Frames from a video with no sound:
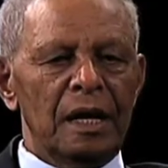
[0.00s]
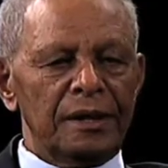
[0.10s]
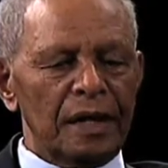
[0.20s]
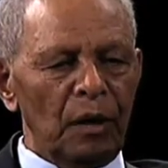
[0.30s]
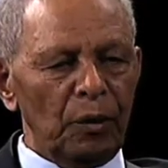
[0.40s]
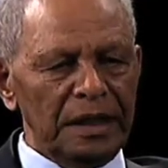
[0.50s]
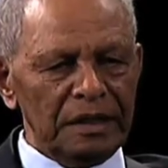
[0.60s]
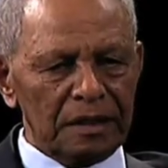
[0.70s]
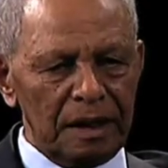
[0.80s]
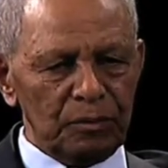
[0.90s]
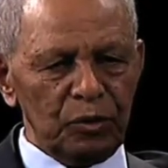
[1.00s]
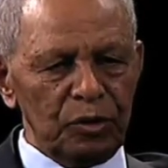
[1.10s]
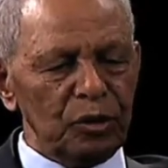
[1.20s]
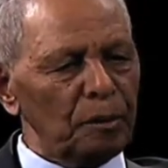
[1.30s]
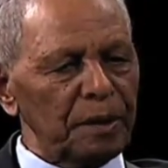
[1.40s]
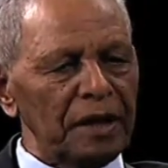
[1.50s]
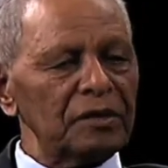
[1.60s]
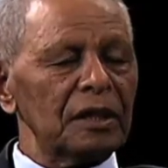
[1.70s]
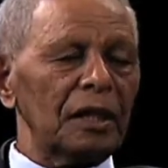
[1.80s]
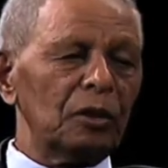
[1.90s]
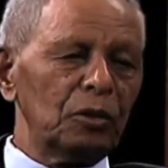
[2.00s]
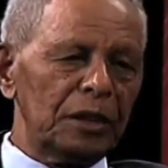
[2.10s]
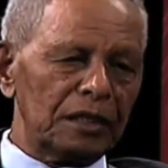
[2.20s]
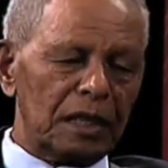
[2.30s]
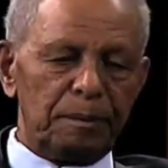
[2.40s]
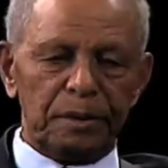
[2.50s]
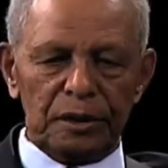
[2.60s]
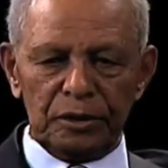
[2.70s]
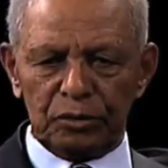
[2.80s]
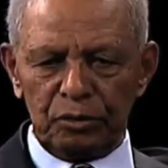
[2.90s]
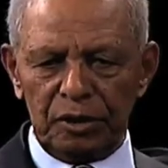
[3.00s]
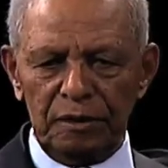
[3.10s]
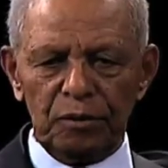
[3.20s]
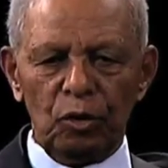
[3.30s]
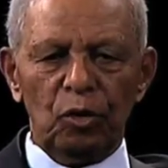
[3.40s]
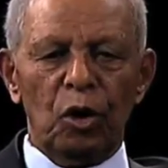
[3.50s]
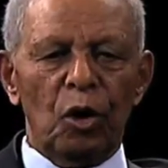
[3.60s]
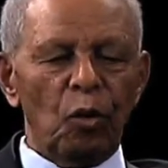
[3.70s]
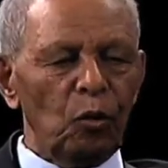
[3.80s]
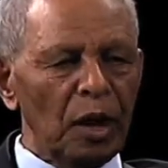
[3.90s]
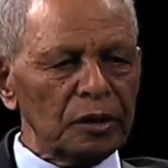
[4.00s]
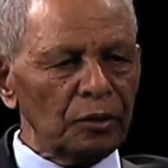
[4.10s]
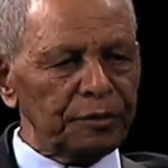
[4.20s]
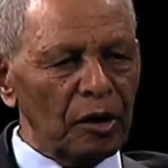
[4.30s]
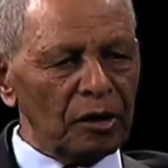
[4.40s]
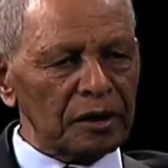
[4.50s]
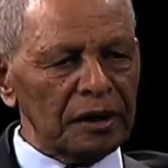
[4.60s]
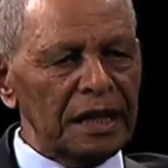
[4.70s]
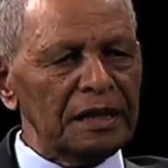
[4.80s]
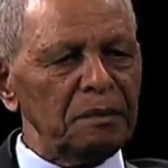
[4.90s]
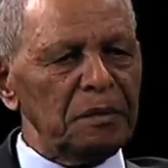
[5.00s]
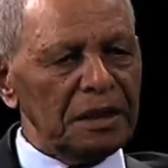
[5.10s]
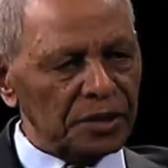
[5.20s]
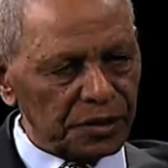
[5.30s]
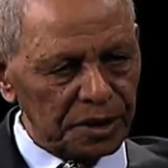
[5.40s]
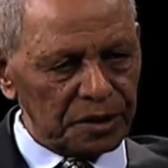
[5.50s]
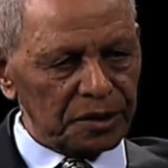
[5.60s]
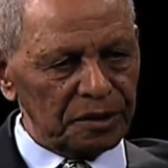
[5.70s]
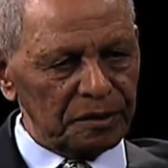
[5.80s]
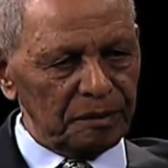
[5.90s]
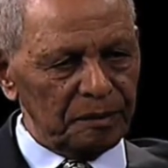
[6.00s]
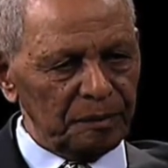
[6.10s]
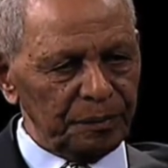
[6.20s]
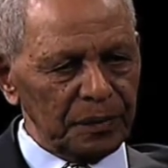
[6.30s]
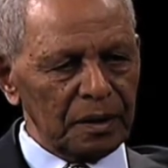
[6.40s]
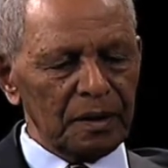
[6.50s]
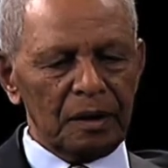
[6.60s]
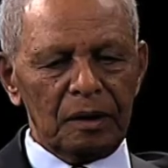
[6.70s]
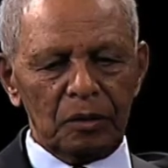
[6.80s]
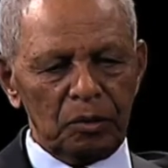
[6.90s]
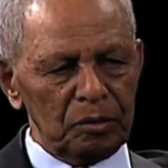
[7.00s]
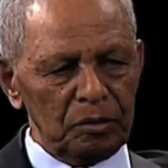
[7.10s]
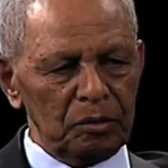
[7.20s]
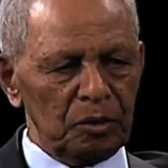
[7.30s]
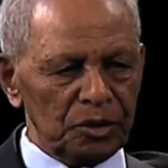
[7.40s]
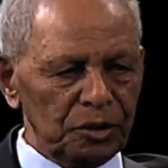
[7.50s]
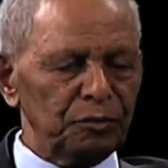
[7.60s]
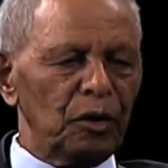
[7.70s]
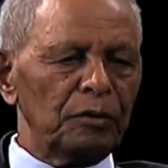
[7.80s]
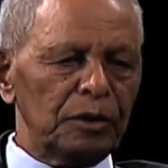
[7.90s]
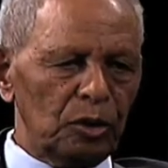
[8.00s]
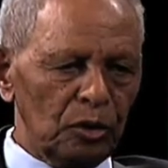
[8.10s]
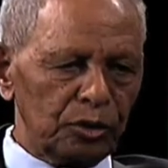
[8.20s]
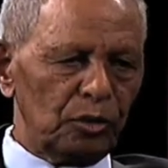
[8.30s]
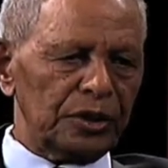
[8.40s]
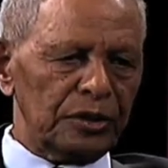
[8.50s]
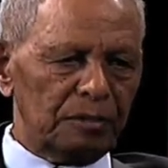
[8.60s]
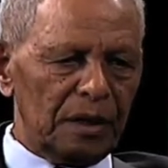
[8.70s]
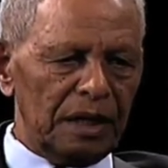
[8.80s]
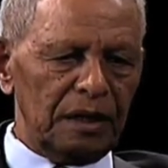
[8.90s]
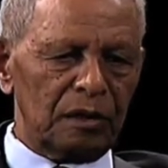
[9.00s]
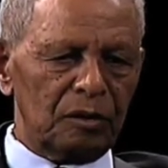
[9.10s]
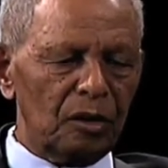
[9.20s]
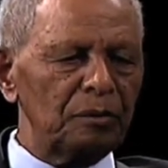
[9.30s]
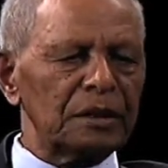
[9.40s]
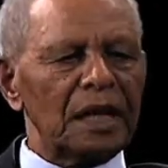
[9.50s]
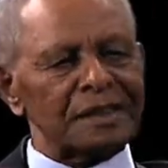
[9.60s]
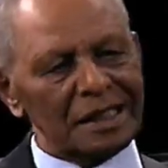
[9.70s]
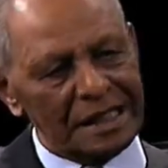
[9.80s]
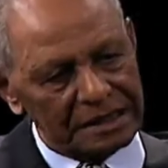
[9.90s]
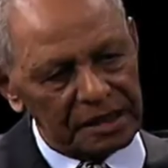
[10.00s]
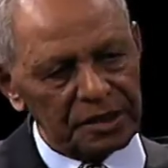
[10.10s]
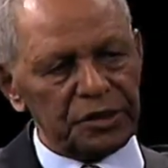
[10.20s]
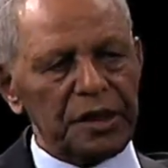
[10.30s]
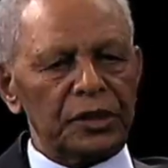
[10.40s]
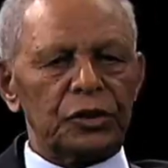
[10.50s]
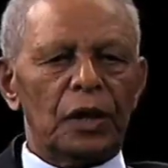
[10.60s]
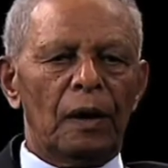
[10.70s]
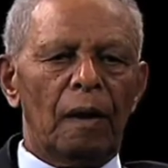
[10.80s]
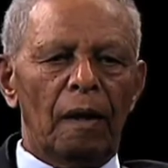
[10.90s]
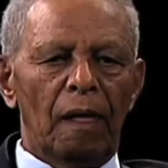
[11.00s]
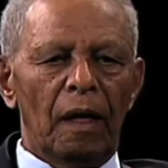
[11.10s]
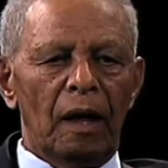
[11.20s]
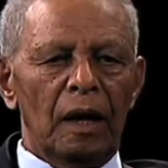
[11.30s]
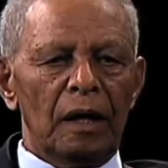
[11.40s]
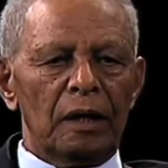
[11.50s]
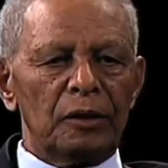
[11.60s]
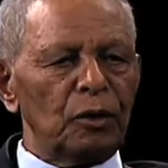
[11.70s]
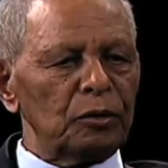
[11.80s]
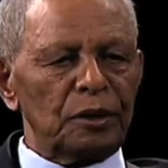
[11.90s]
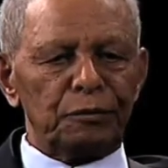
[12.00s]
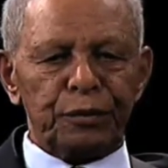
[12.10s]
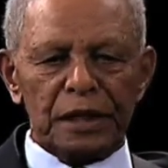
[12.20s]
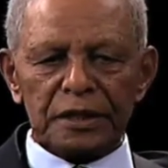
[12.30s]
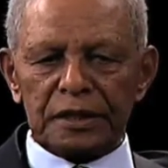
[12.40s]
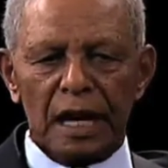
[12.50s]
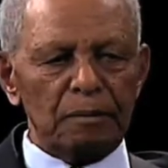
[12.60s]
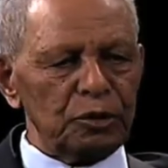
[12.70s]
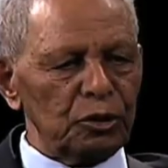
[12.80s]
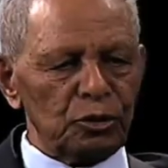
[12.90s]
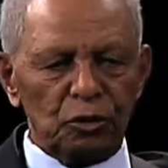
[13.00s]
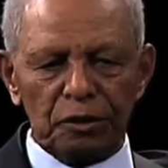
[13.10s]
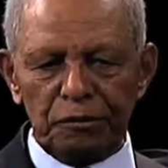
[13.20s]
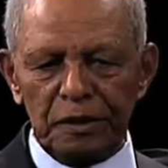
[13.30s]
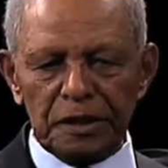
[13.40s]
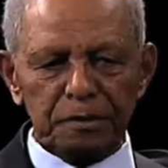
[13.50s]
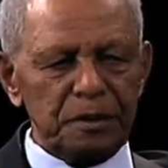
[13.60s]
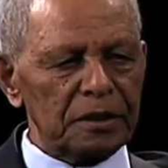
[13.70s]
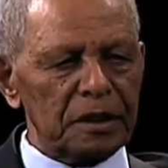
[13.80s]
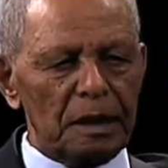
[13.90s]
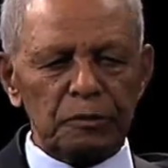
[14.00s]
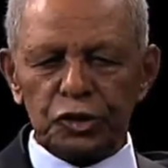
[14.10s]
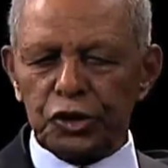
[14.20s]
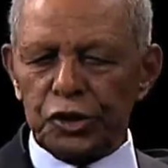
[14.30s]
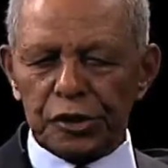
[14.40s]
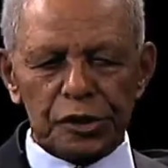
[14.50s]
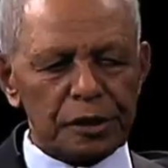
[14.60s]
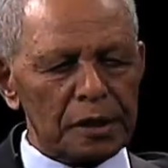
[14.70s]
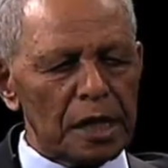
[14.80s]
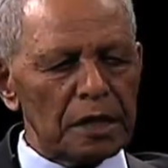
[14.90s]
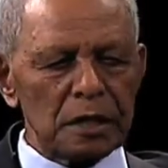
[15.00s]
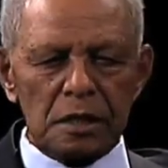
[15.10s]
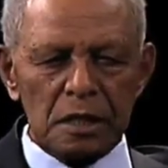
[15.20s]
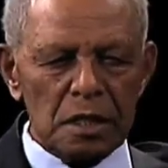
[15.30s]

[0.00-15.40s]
Now, when it came to Ethiopia, I think a good example is to give you one of our lady ministers who was involved, also was in my committee at the later stage. You know, the first time she saw the first piece come, she ran,